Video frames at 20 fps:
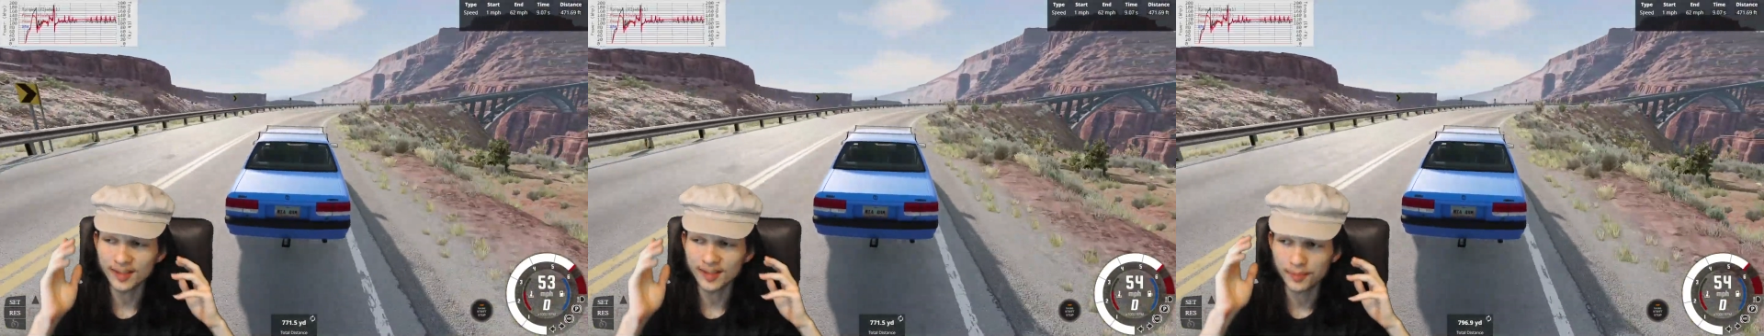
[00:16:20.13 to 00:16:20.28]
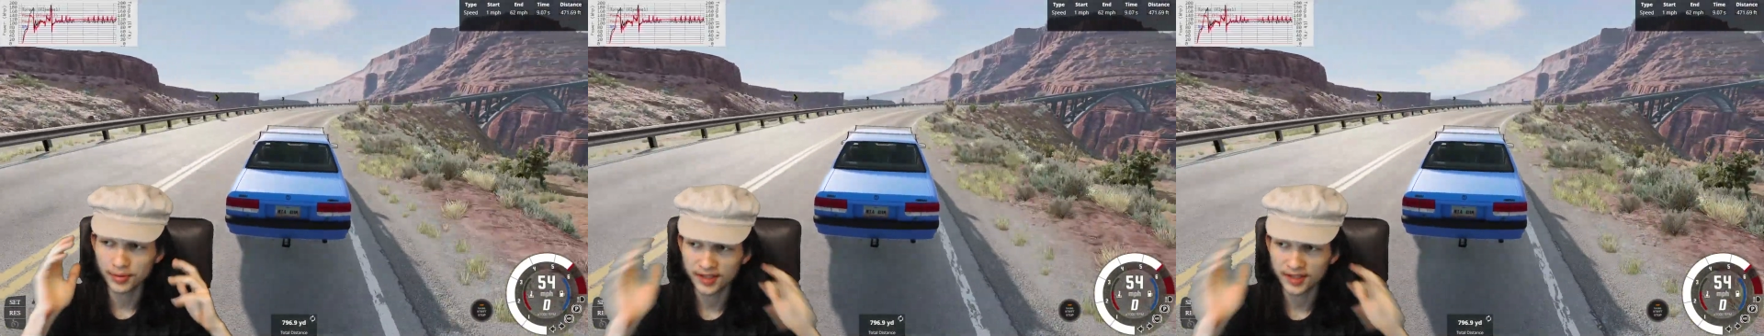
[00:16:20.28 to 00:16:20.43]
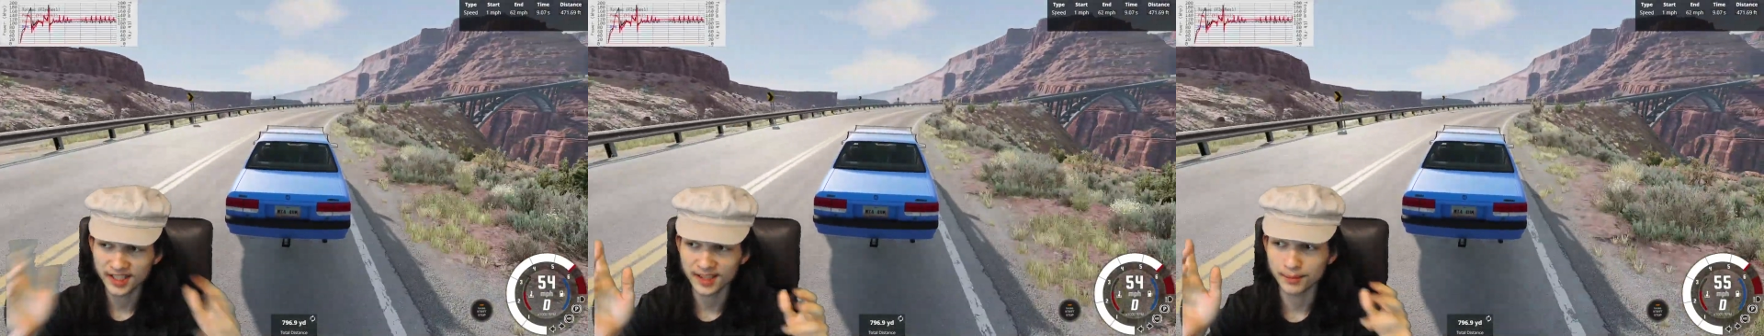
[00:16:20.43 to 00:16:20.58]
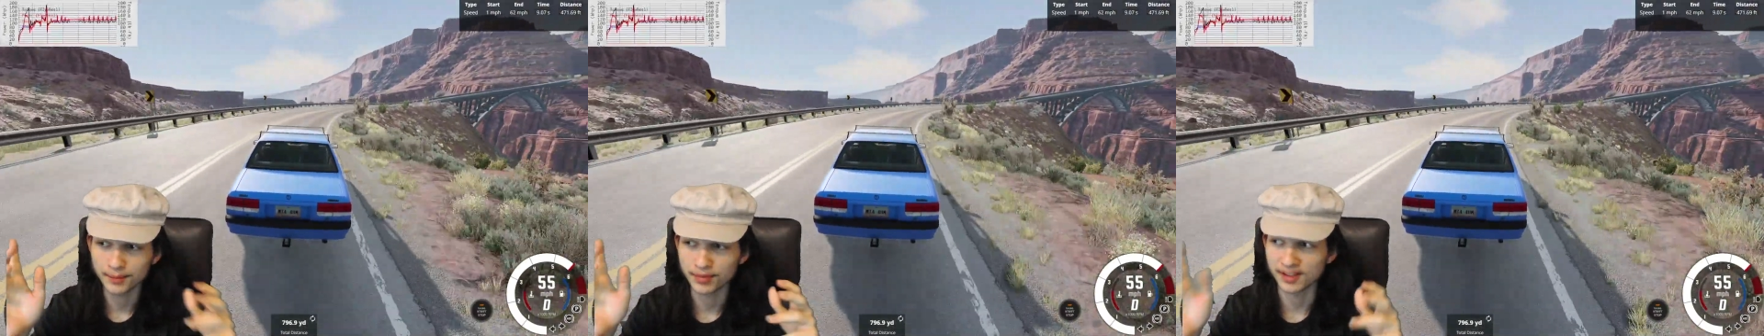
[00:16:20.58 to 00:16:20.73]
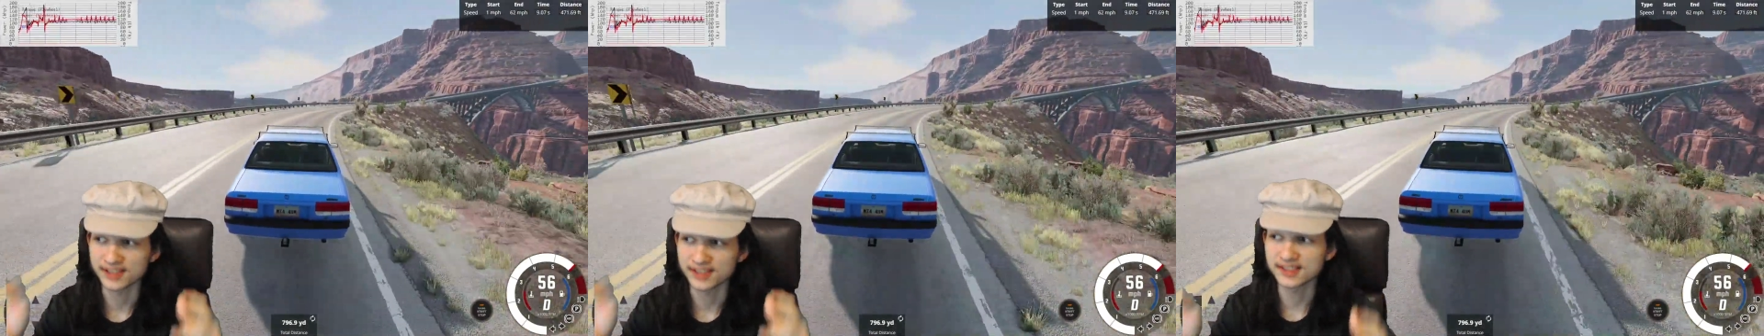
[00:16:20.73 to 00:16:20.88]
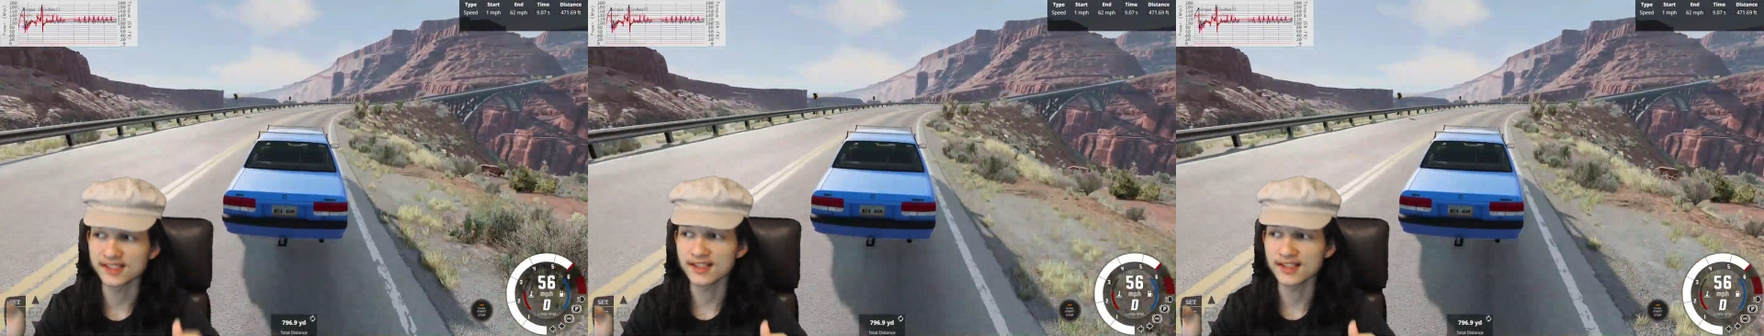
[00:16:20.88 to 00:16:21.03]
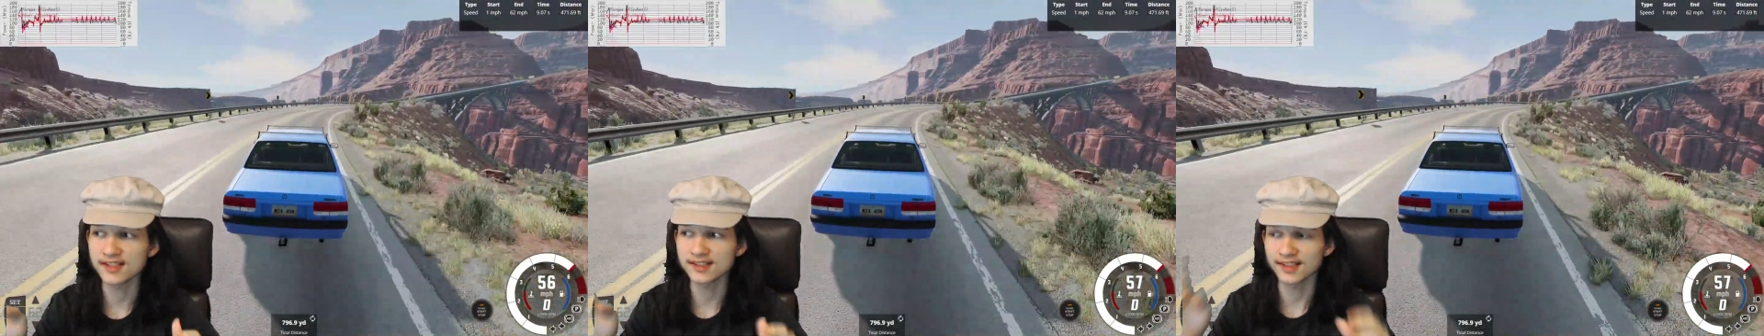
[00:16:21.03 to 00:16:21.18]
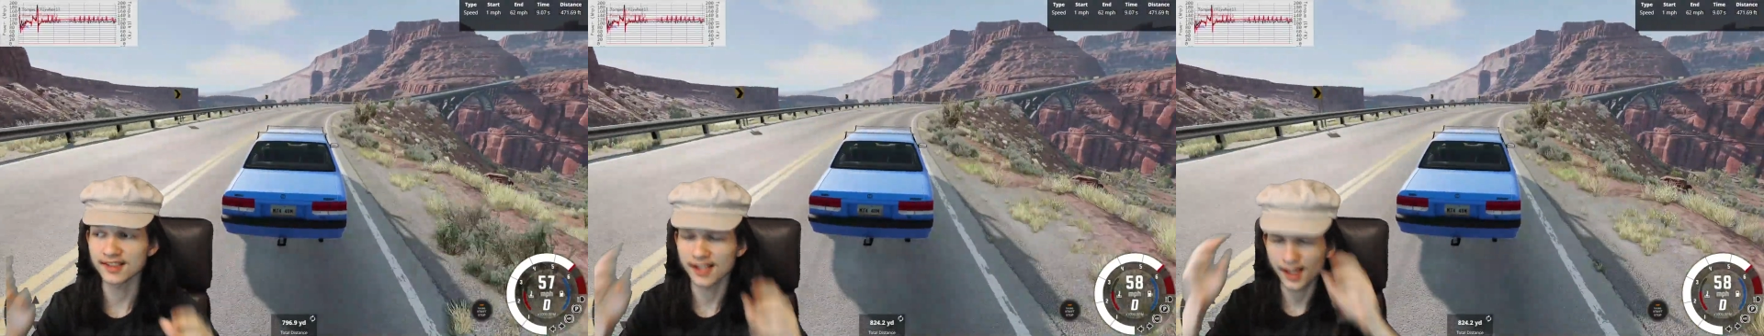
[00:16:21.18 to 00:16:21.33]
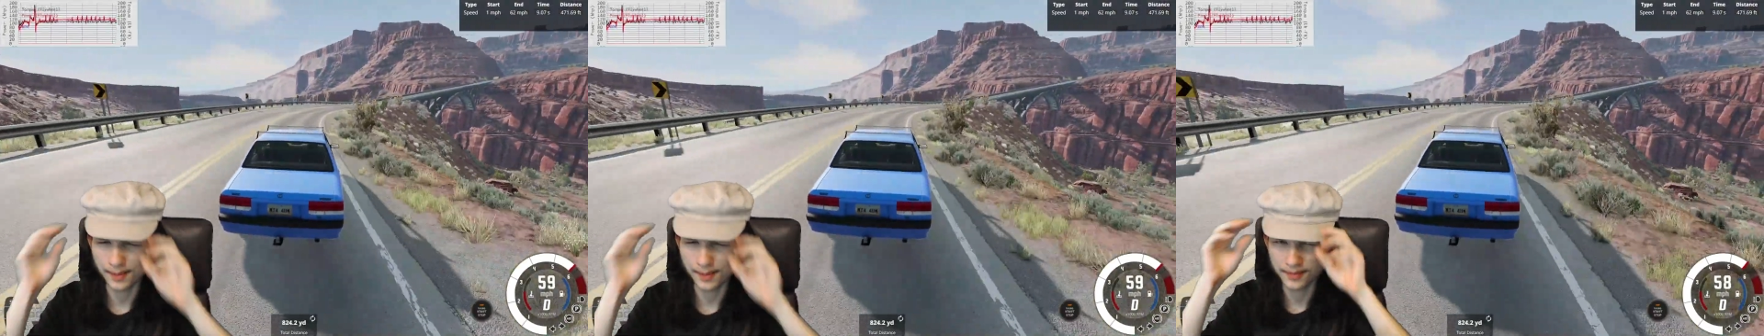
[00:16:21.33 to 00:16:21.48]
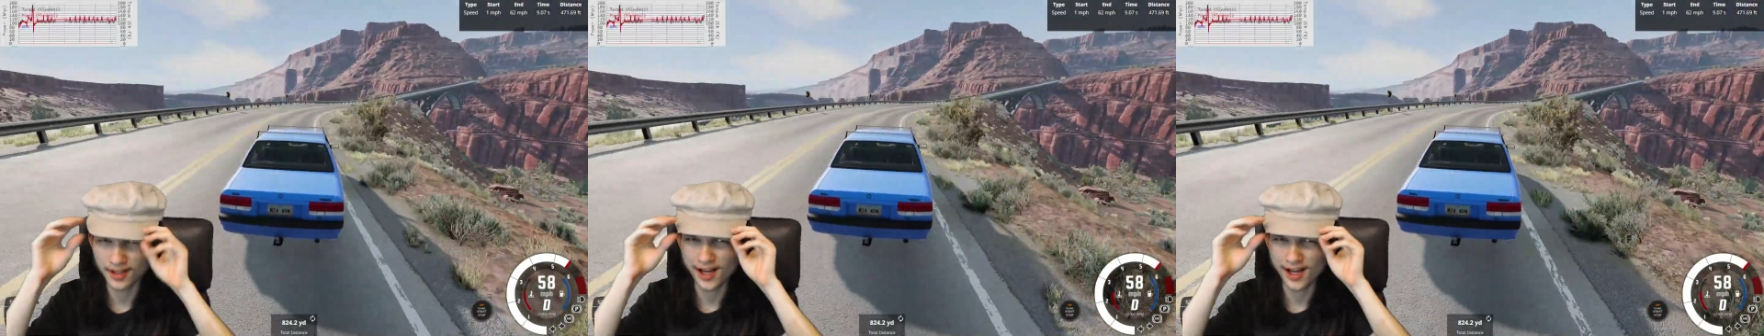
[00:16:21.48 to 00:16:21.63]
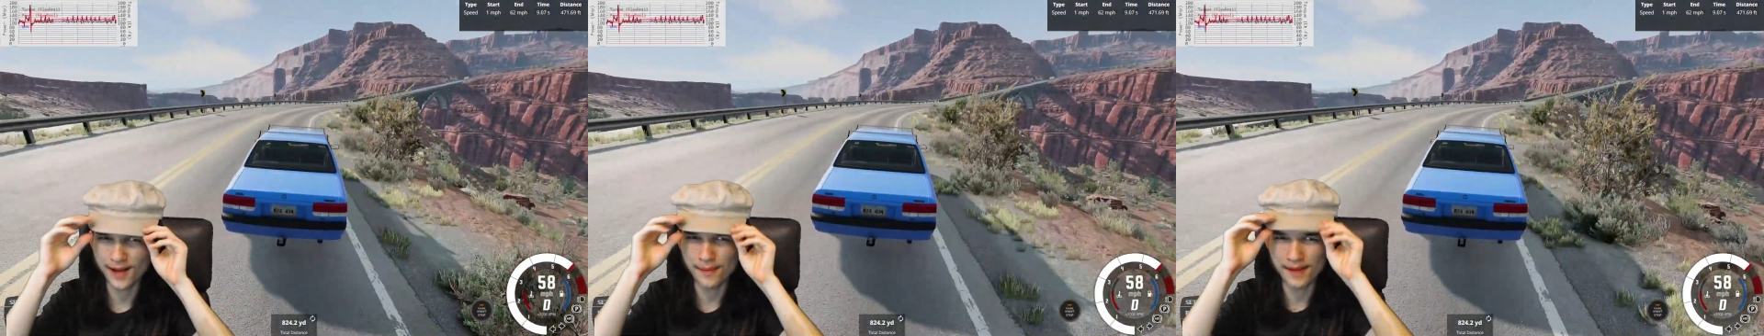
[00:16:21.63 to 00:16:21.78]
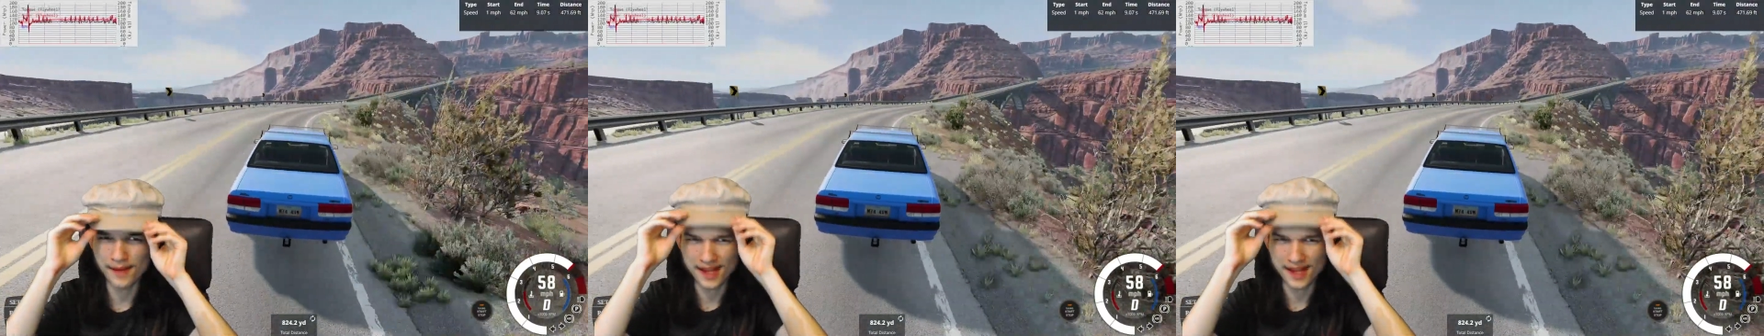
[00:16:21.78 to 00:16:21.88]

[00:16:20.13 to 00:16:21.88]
pretty impressed in this laptop,